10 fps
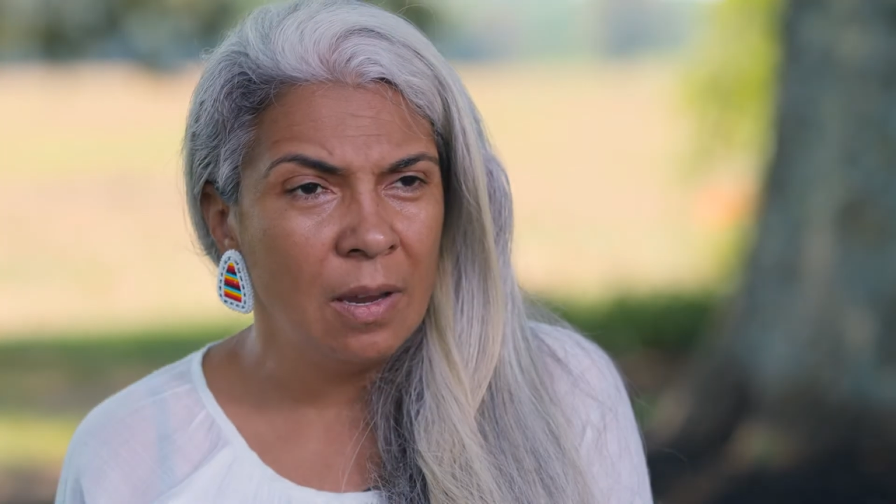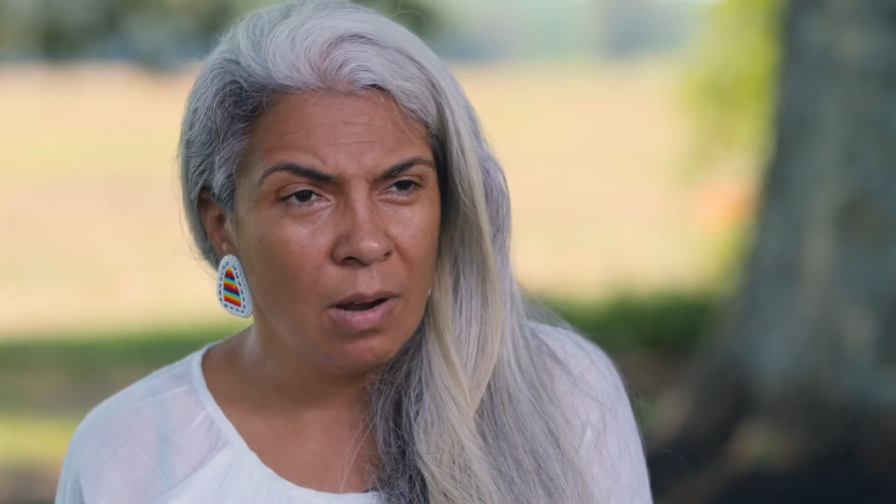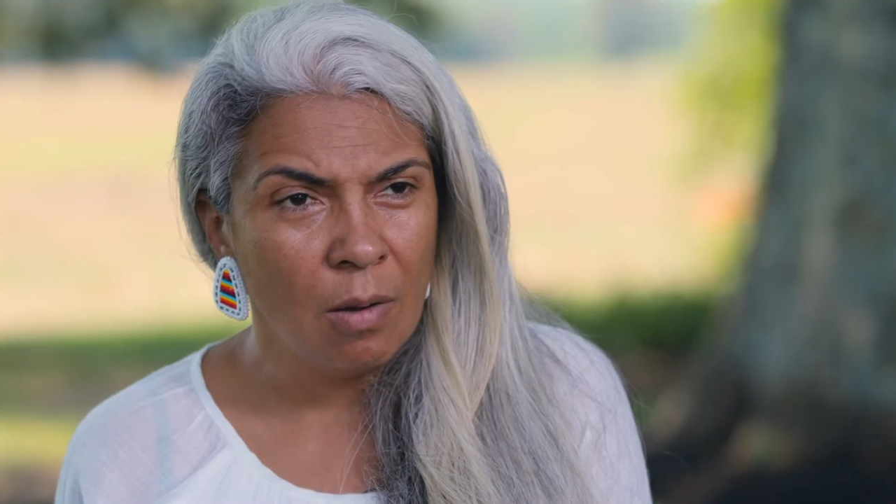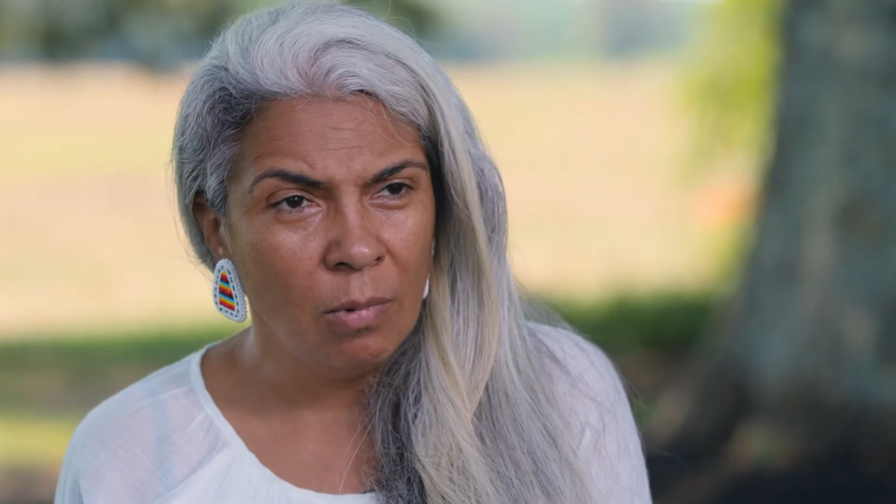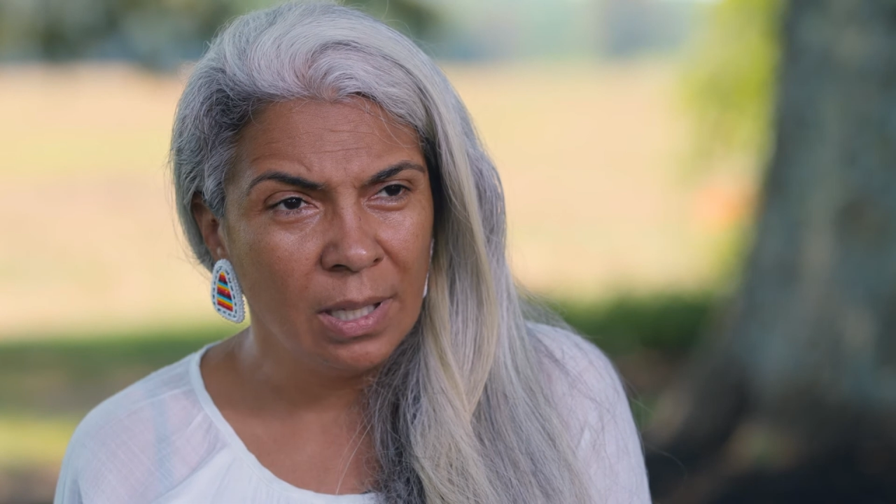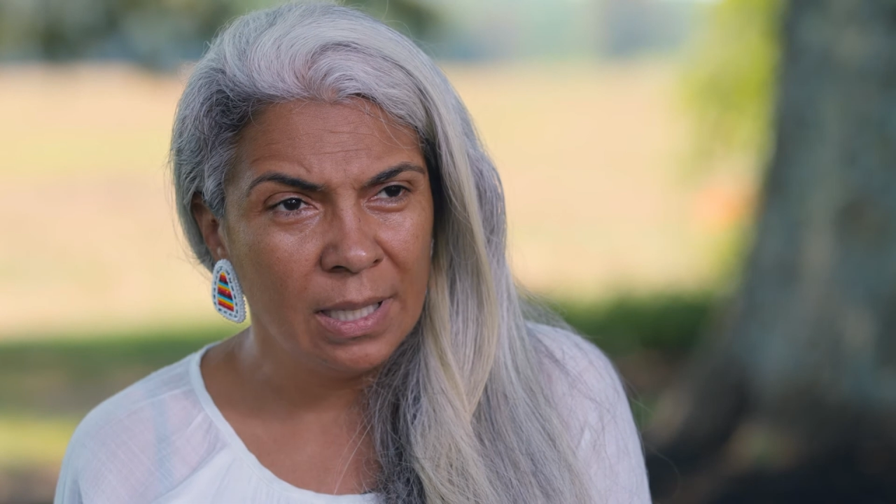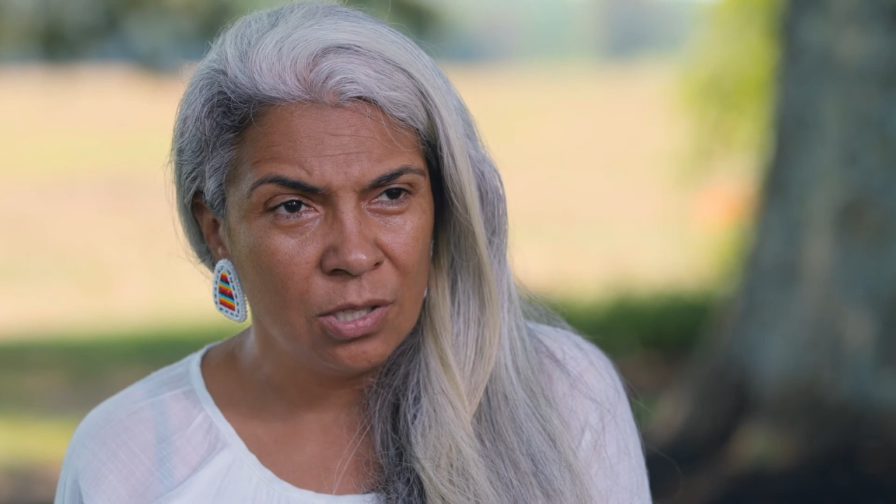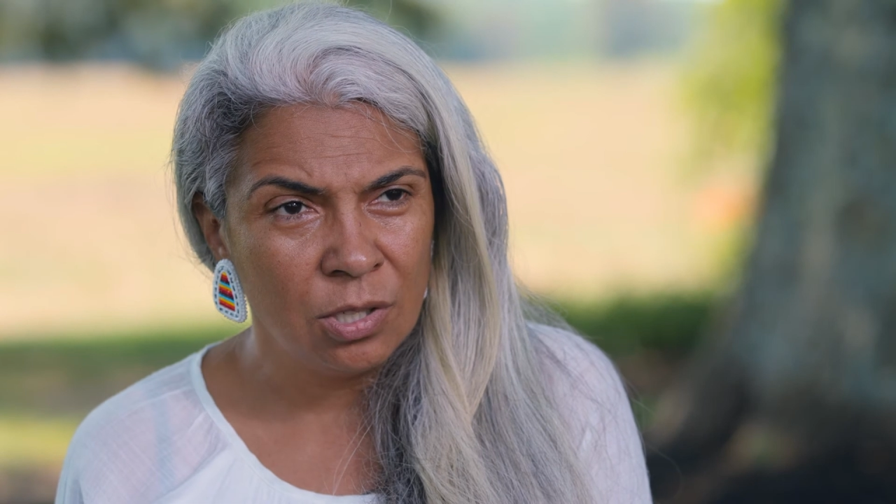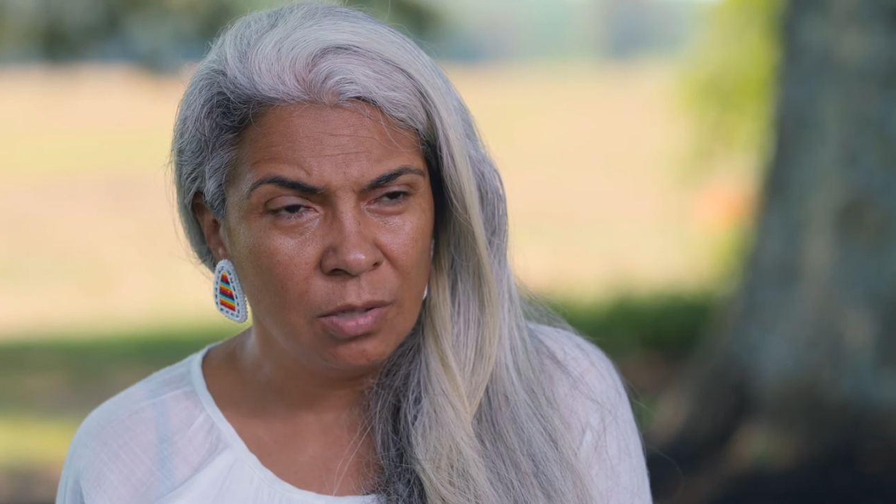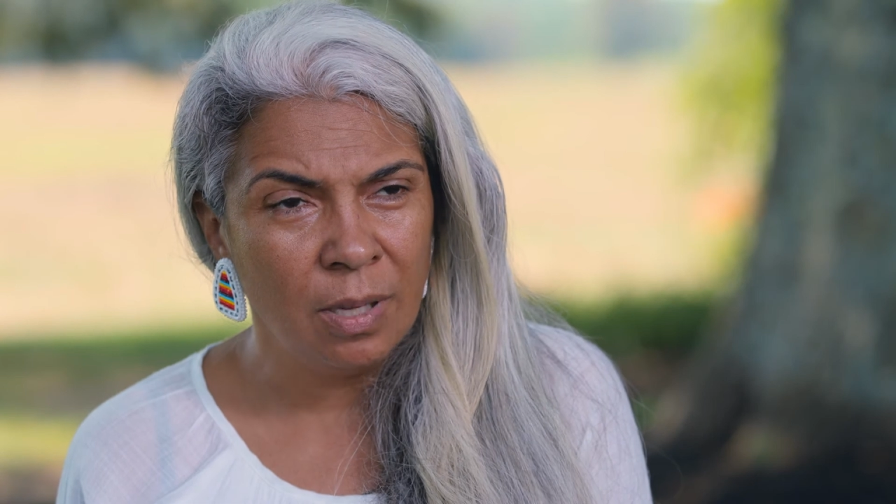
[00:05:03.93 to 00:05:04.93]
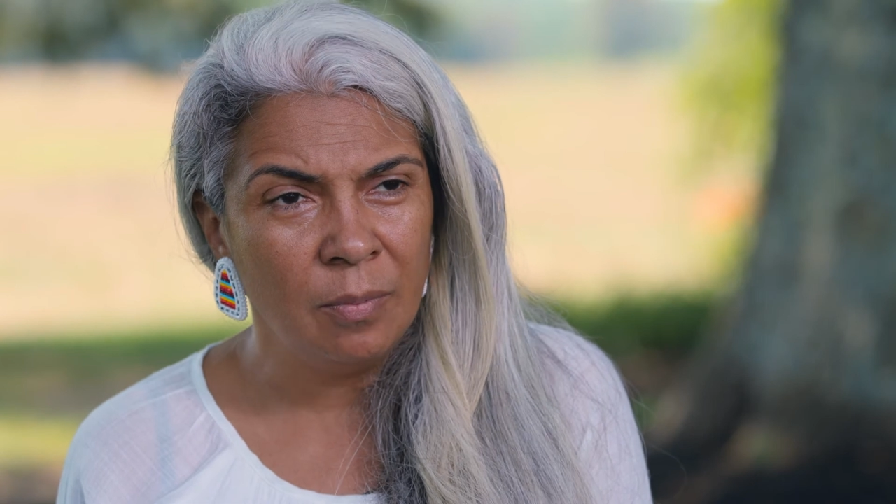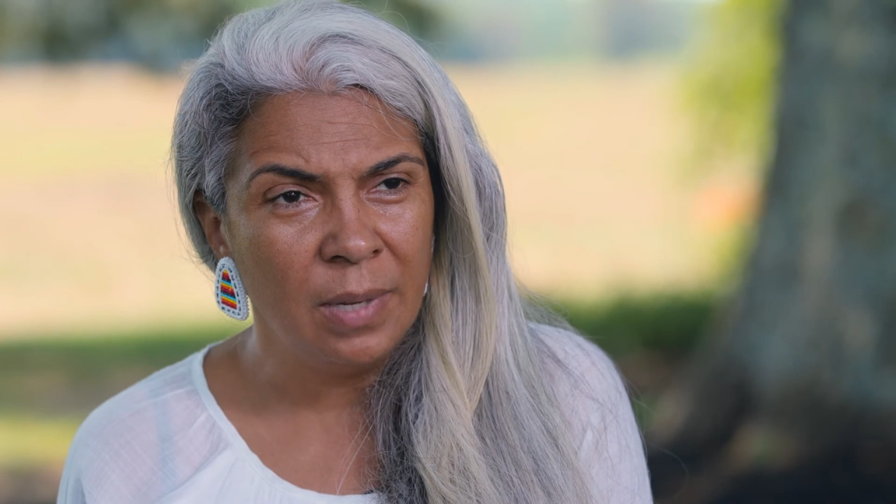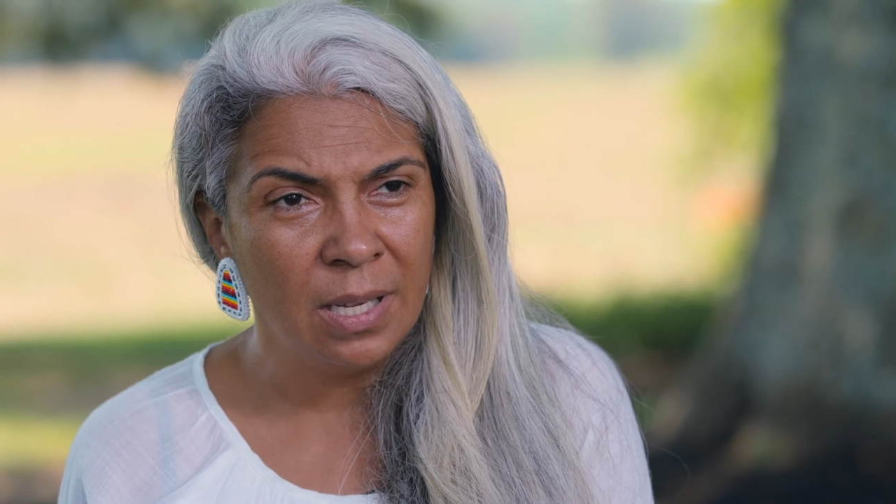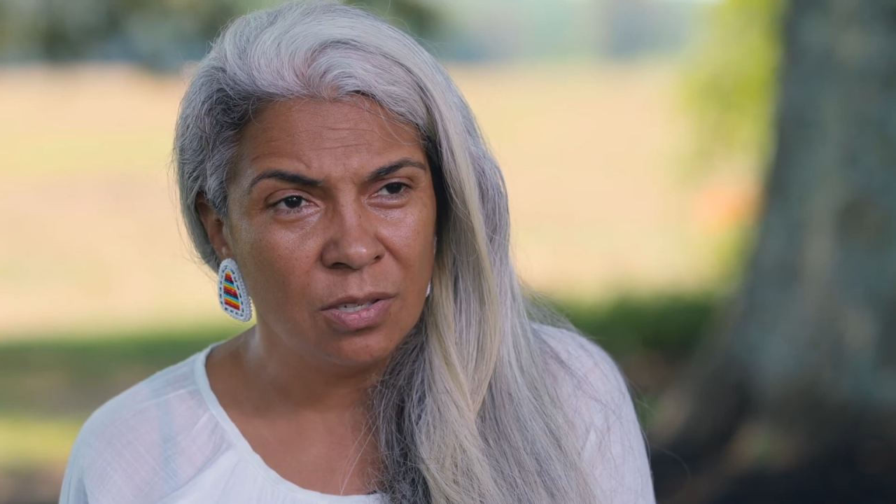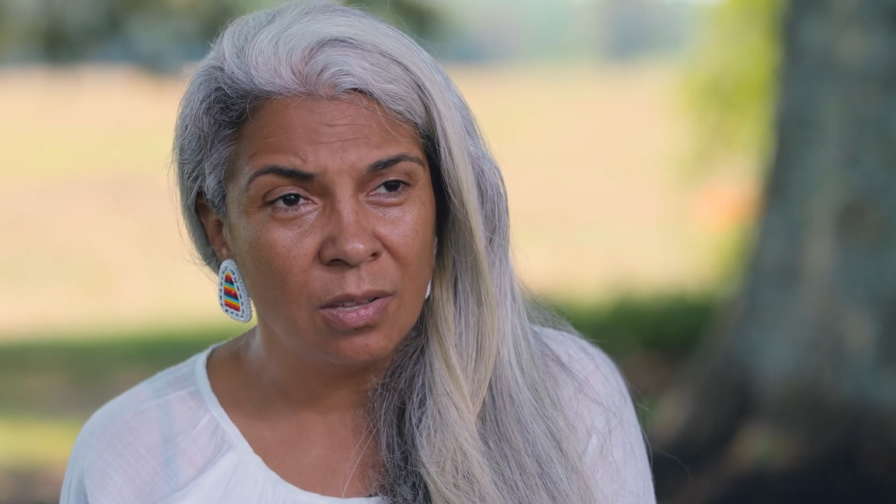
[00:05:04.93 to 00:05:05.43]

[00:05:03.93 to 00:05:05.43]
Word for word: they're not willing to admit